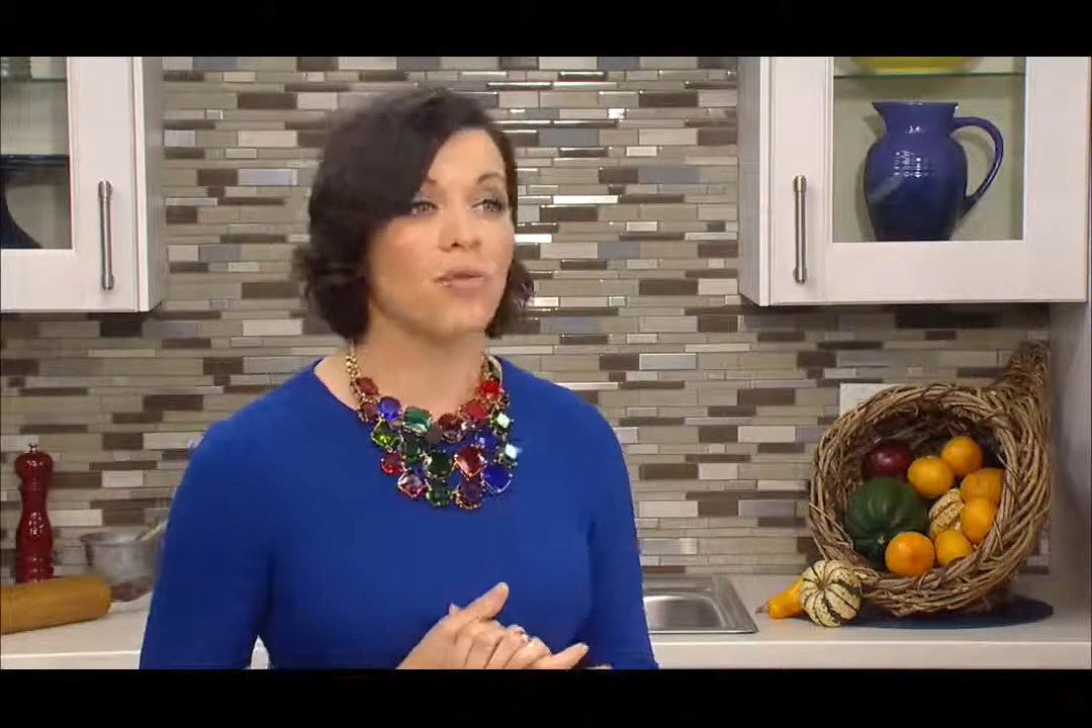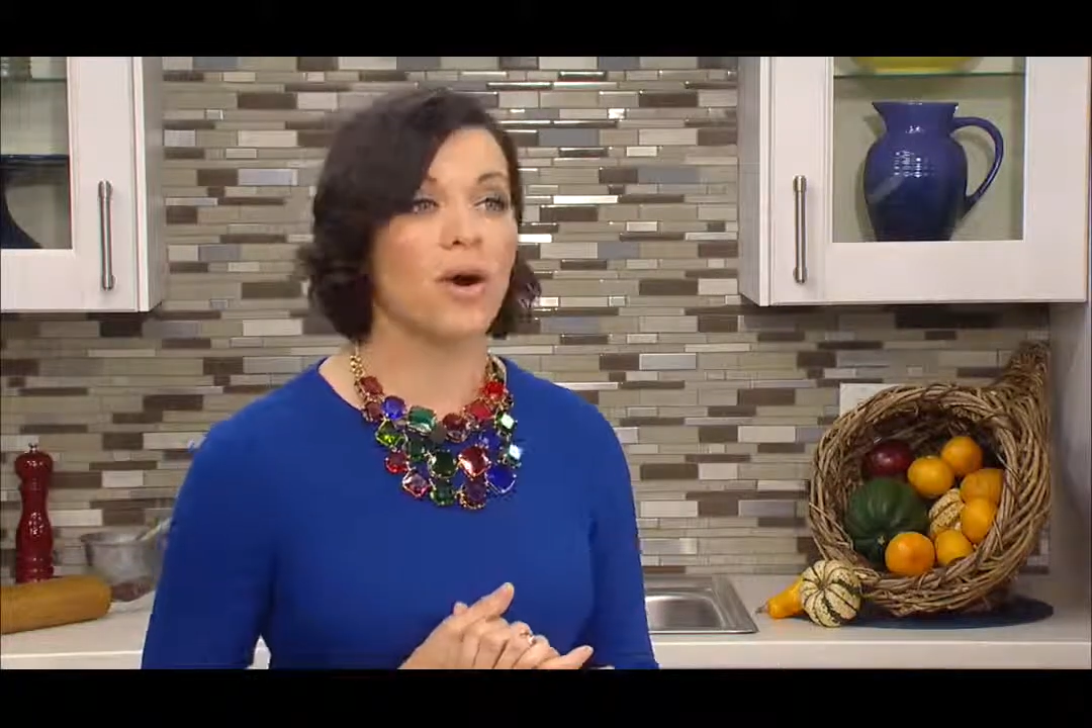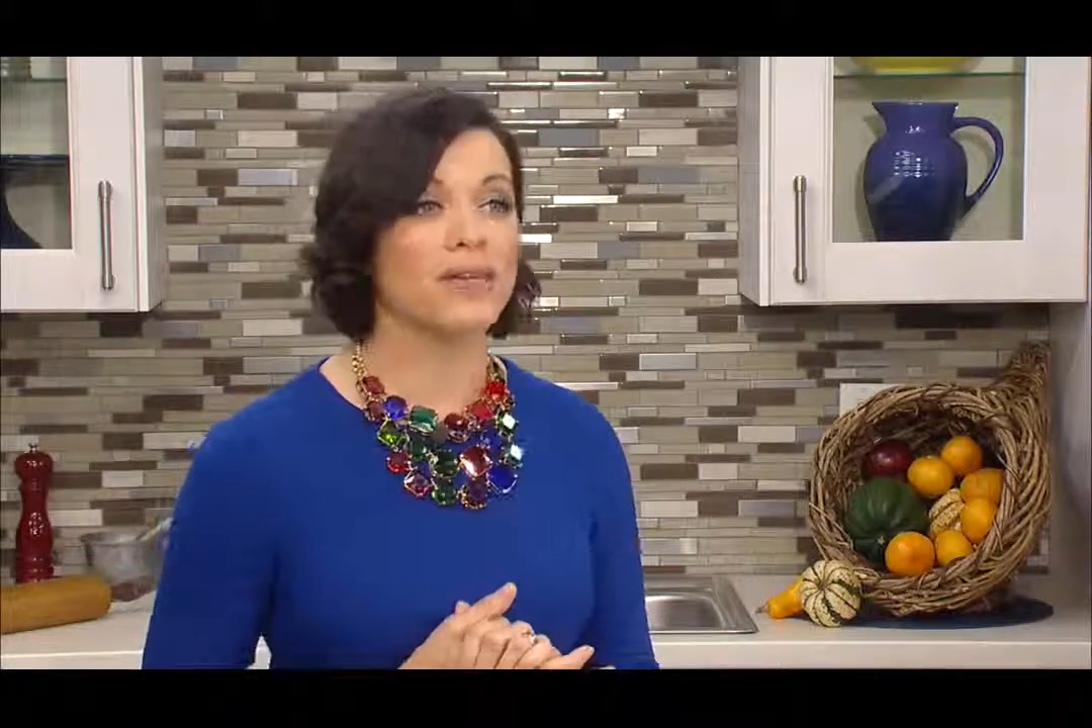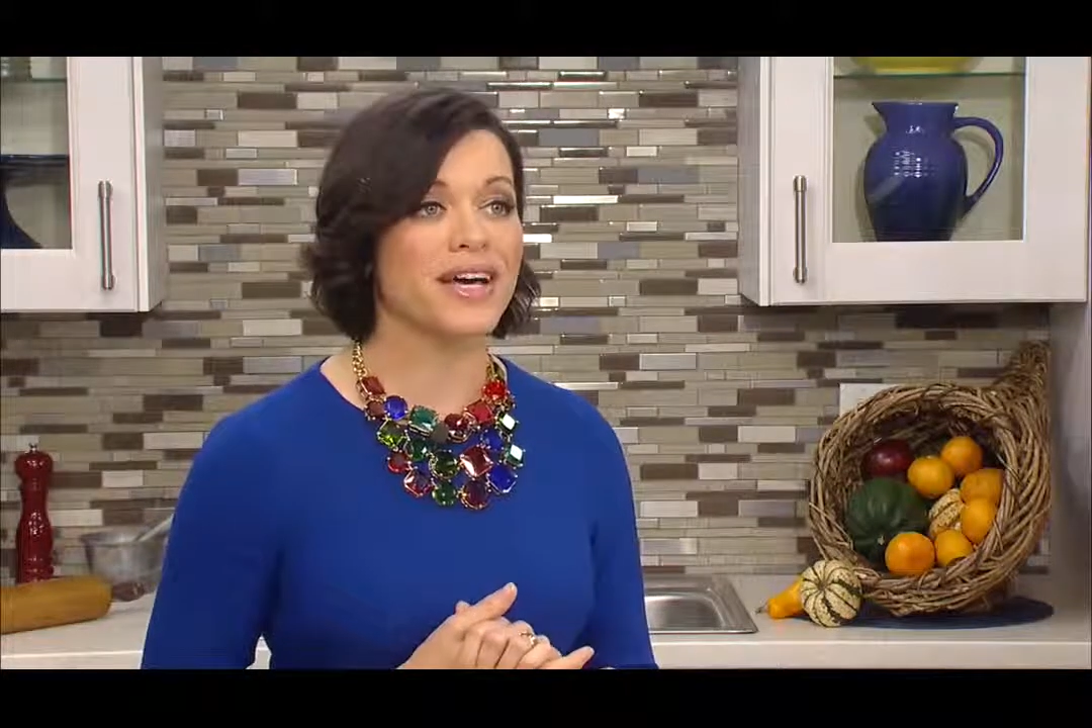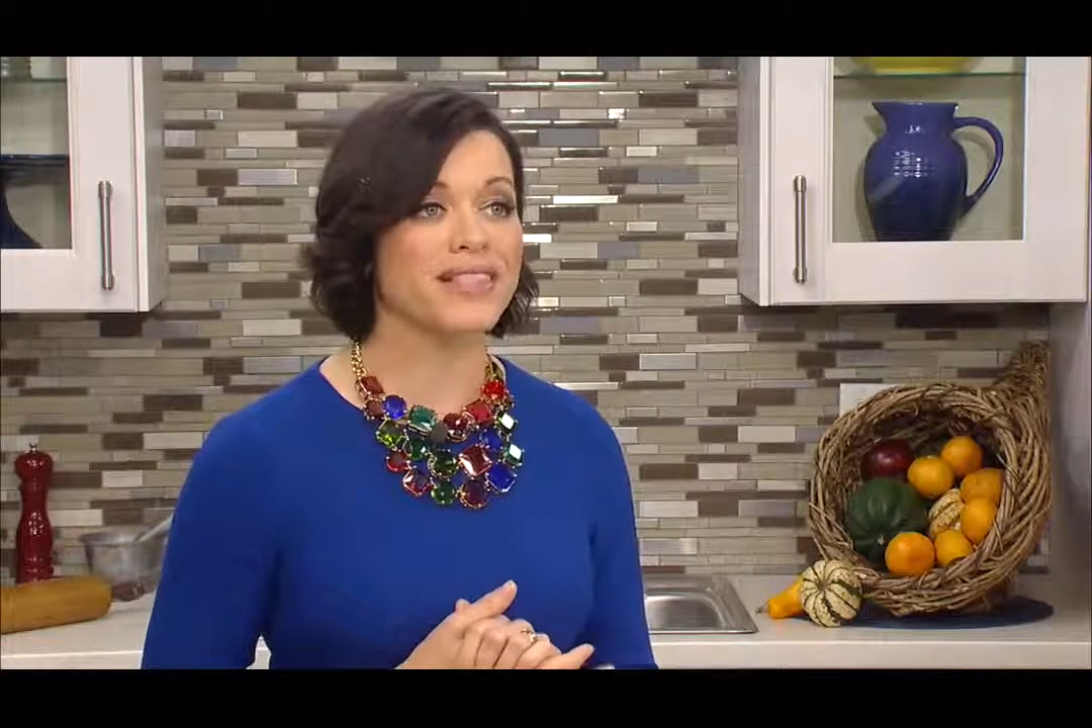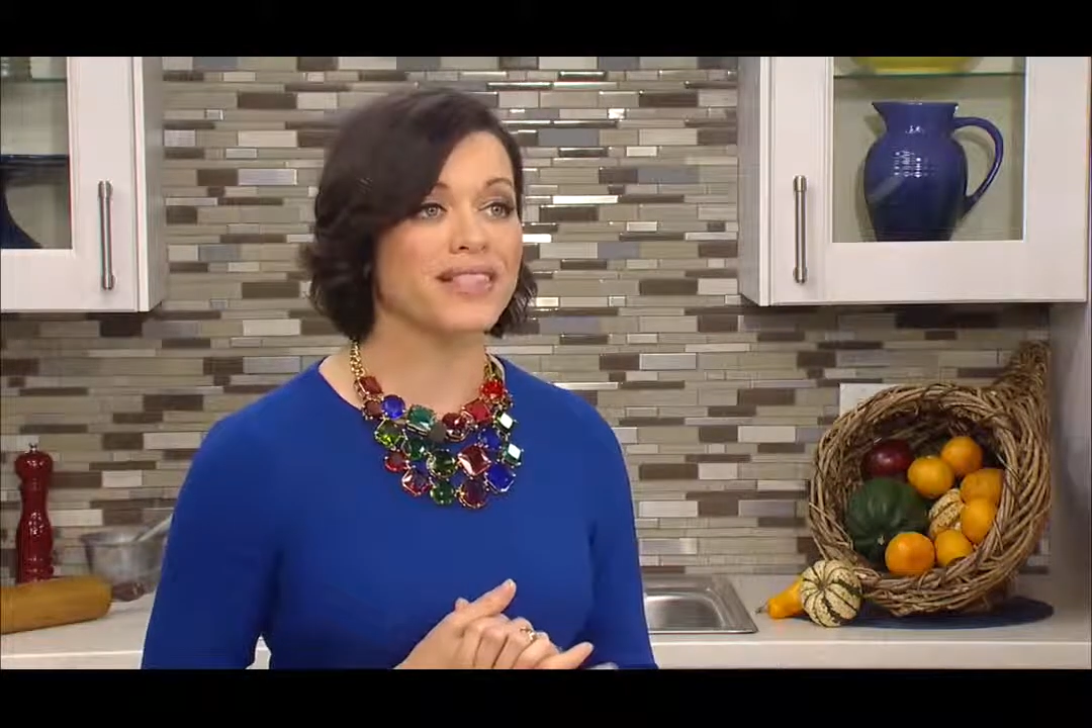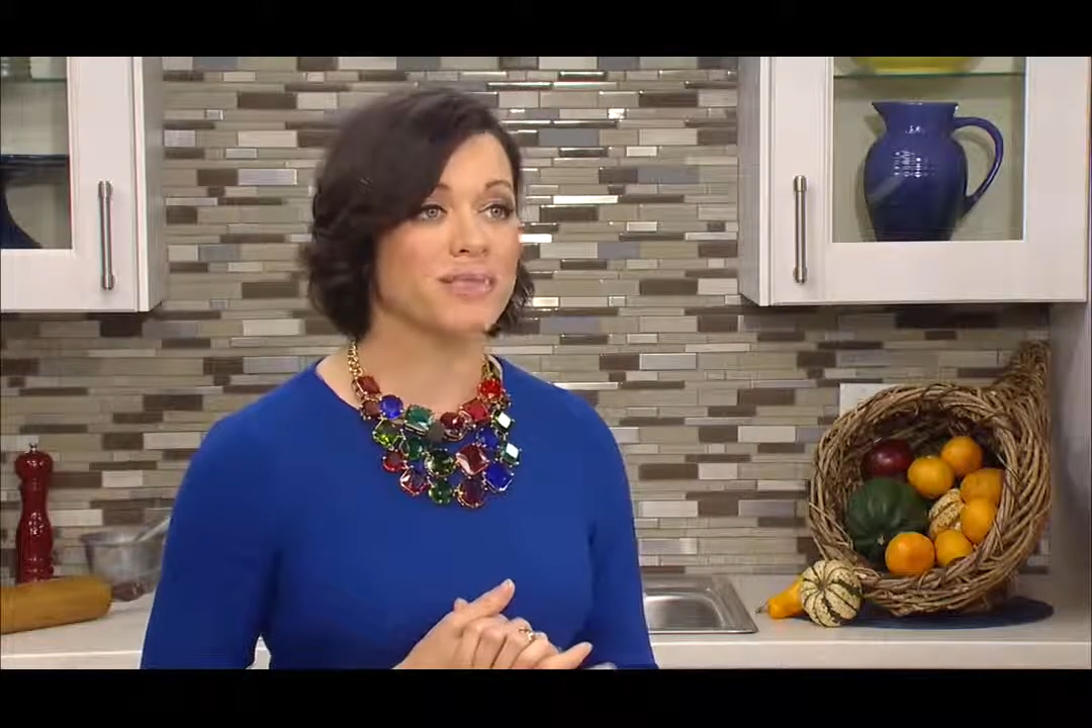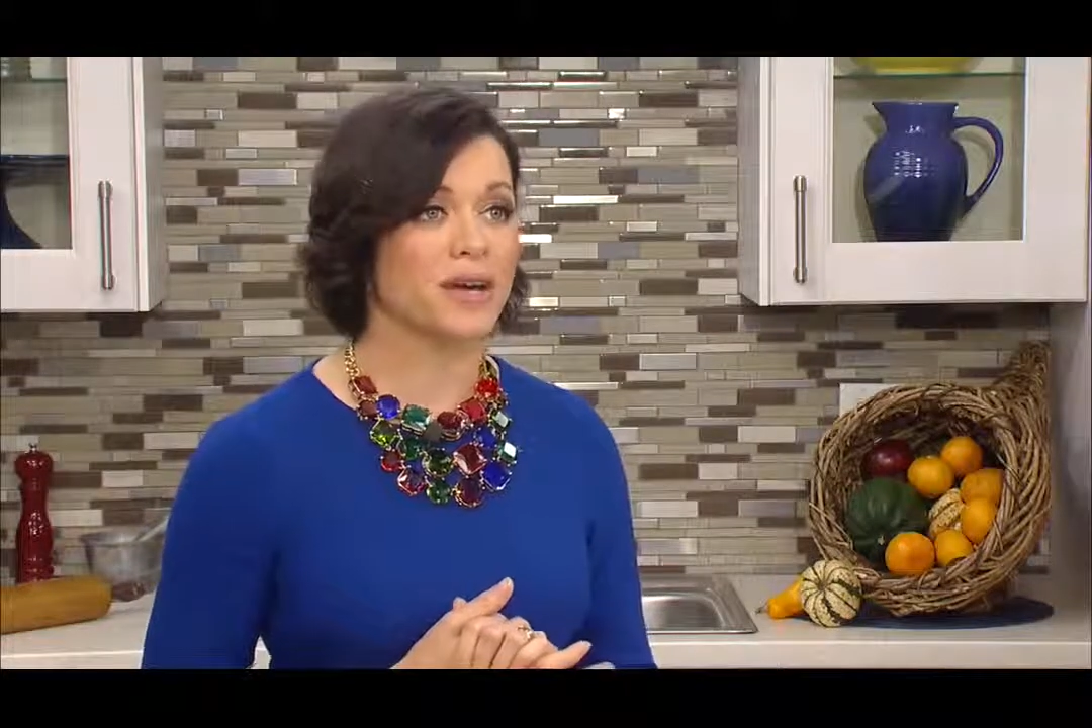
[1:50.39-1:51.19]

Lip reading: walnuts and